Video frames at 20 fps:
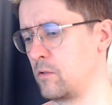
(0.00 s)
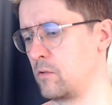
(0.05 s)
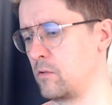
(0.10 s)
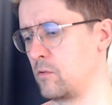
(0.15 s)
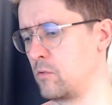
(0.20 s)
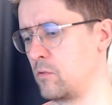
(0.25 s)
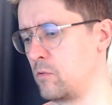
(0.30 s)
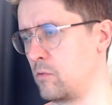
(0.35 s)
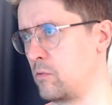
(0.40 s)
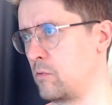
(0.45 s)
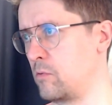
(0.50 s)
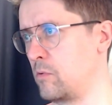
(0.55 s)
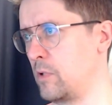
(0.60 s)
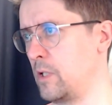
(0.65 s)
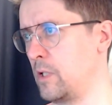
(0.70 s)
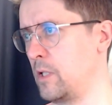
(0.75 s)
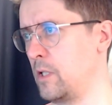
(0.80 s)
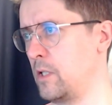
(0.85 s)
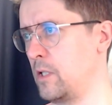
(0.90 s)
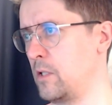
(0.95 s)

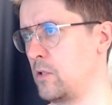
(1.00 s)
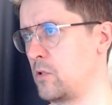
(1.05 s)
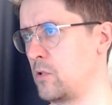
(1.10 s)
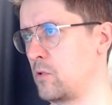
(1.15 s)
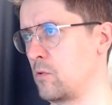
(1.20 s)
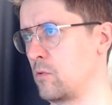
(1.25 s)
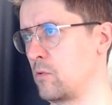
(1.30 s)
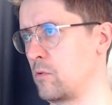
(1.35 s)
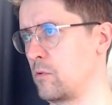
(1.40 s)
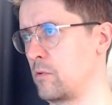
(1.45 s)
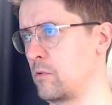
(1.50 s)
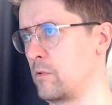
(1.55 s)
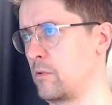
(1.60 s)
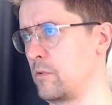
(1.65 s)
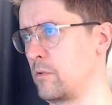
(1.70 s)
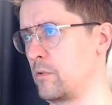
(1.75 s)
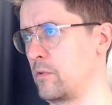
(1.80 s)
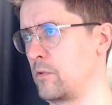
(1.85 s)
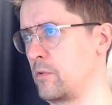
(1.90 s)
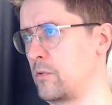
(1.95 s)

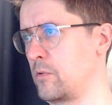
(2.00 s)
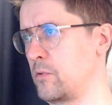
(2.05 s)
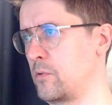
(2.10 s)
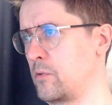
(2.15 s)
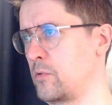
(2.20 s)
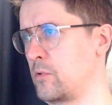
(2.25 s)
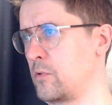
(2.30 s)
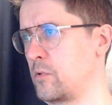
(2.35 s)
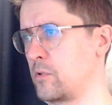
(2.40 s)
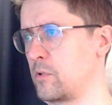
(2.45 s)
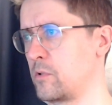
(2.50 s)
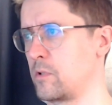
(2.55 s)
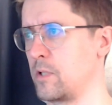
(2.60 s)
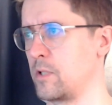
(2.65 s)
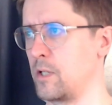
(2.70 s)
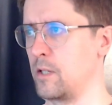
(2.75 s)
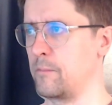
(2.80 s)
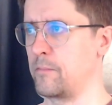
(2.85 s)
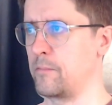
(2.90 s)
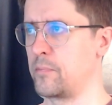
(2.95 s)
resource
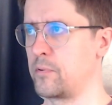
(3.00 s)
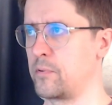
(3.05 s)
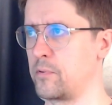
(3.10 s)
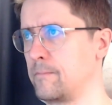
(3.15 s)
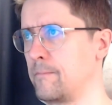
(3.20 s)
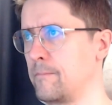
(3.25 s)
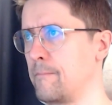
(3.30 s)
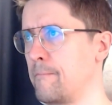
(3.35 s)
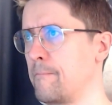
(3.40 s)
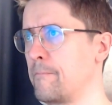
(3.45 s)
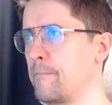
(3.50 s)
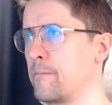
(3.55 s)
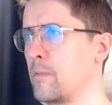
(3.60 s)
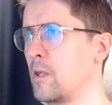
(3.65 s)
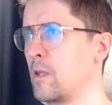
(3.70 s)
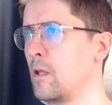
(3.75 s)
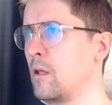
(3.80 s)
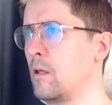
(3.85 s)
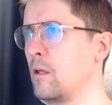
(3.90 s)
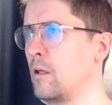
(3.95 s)
type.
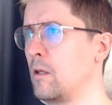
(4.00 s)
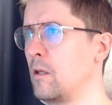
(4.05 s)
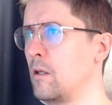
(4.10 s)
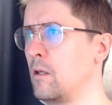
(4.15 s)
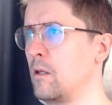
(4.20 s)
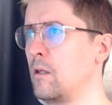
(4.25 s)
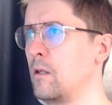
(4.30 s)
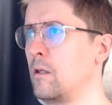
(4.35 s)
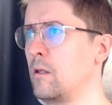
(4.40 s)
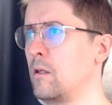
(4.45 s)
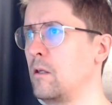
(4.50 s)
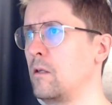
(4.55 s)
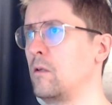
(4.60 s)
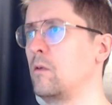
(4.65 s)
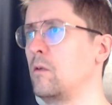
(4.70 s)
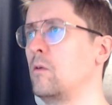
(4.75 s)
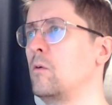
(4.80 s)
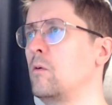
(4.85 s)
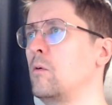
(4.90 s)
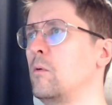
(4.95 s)

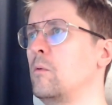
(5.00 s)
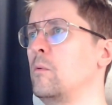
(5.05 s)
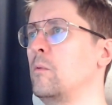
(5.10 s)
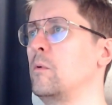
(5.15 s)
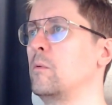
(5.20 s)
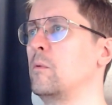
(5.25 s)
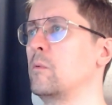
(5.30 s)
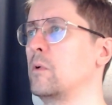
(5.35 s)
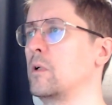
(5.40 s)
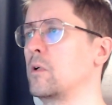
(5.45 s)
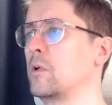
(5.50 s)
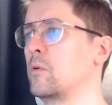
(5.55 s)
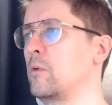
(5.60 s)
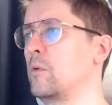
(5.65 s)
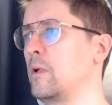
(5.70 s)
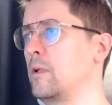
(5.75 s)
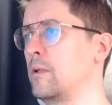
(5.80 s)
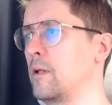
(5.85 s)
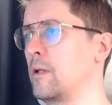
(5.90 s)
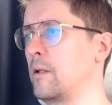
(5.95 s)
We want to
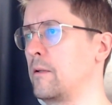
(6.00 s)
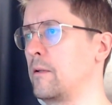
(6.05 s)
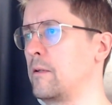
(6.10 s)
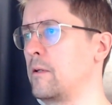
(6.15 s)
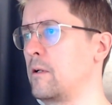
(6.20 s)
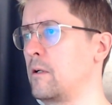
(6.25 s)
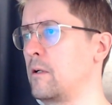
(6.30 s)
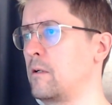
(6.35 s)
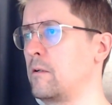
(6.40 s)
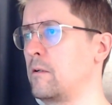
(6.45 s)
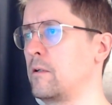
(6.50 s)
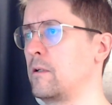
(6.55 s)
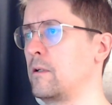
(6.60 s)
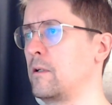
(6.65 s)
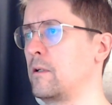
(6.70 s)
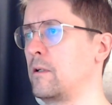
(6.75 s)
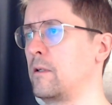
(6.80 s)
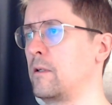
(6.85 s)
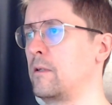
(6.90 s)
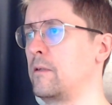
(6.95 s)
create that there,
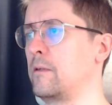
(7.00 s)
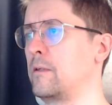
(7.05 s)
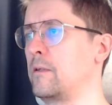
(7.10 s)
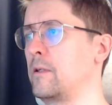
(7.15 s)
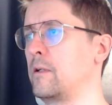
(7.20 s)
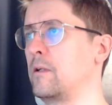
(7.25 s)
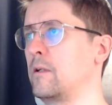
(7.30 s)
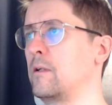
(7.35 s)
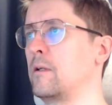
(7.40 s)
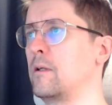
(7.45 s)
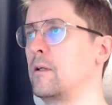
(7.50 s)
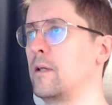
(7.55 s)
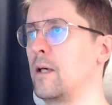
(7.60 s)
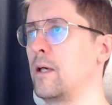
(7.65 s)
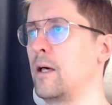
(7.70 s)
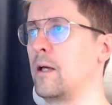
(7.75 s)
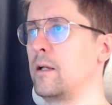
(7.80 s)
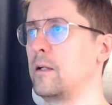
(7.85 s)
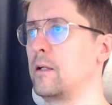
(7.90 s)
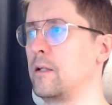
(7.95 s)
and then
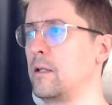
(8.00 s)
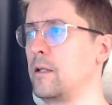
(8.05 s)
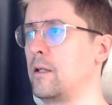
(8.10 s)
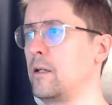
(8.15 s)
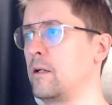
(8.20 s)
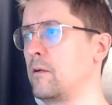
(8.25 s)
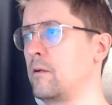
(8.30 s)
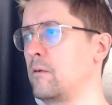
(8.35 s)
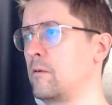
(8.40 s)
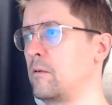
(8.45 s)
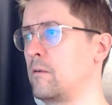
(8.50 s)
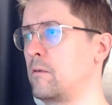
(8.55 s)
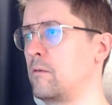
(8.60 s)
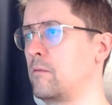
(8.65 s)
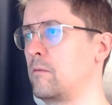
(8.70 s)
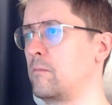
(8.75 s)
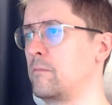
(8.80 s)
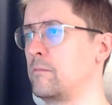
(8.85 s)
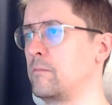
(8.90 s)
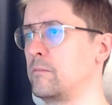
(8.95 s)
add it here.
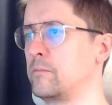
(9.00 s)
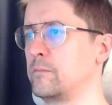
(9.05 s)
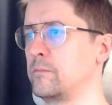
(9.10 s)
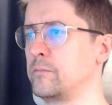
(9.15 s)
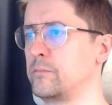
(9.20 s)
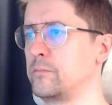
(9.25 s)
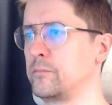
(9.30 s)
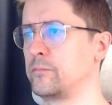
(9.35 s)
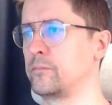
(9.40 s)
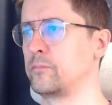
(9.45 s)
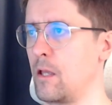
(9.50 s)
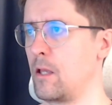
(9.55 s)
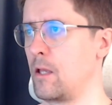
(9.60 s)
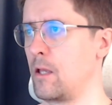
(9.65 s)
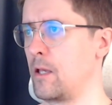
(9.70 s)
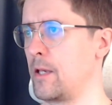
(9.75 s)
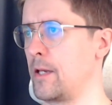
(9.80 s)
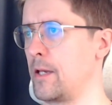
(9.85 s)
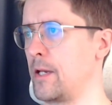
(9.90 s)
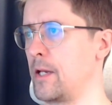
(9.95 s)

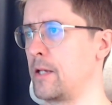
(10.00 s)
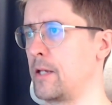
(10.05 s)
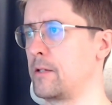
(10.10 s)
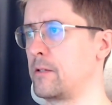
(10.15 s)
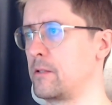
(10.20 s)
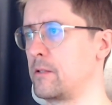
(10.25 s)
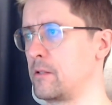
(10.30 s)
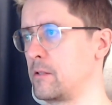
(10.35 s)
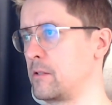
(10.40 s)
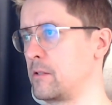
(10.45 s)
And